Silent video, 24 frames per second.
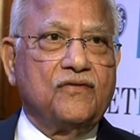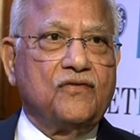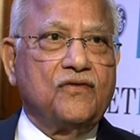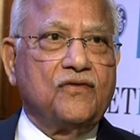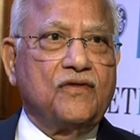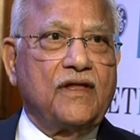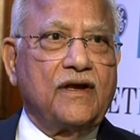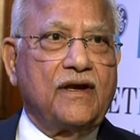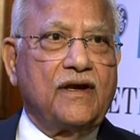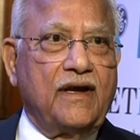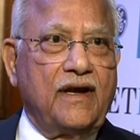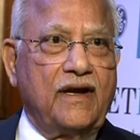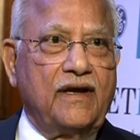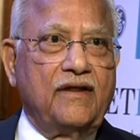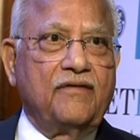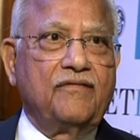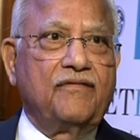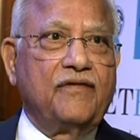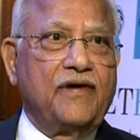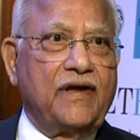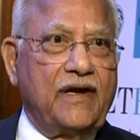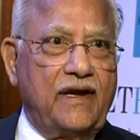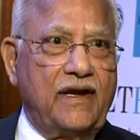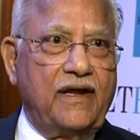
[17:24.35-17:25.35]
So that lady
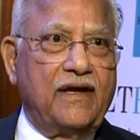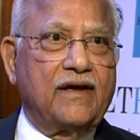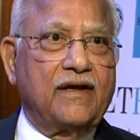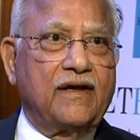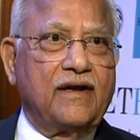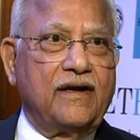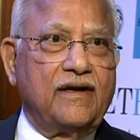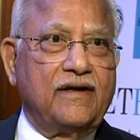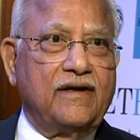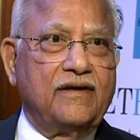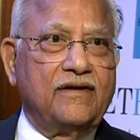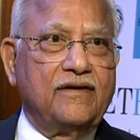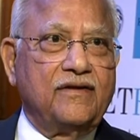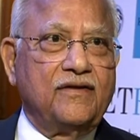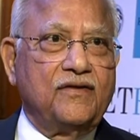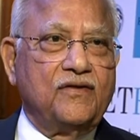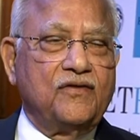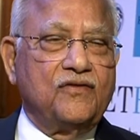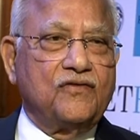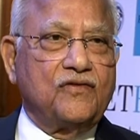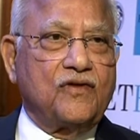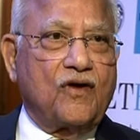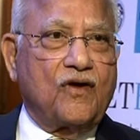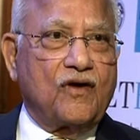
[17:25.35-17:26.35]
finally agreed.
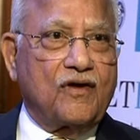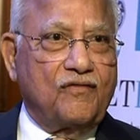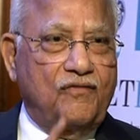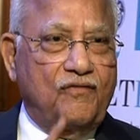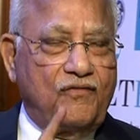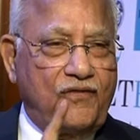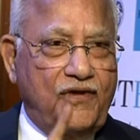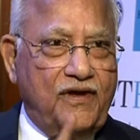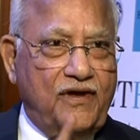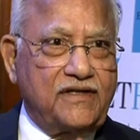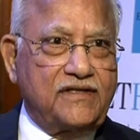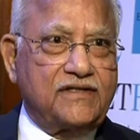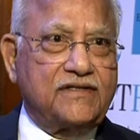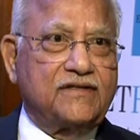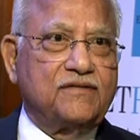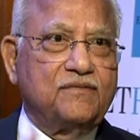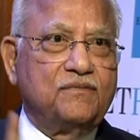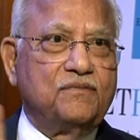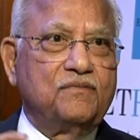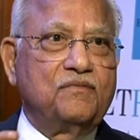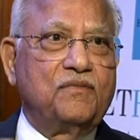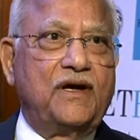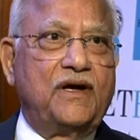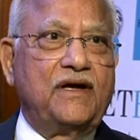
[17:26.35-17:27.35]
So our first
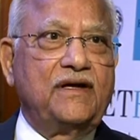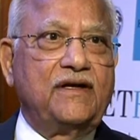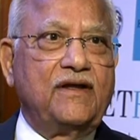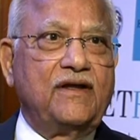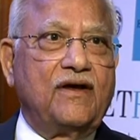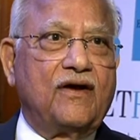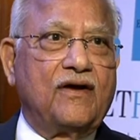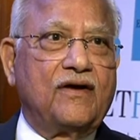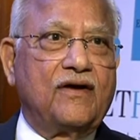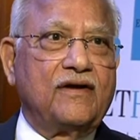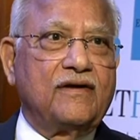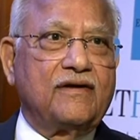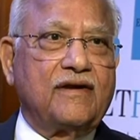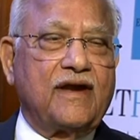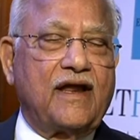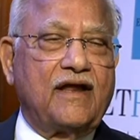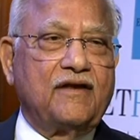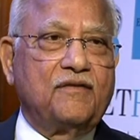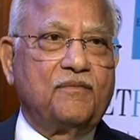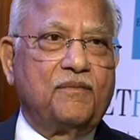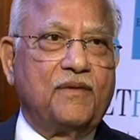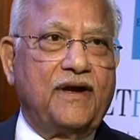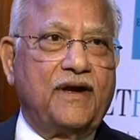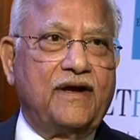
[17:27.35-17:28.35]
multi-organ
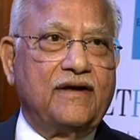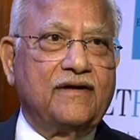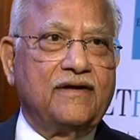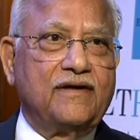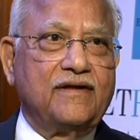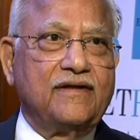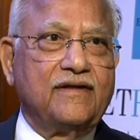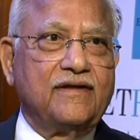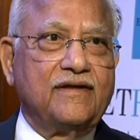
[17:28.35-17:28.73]
transplant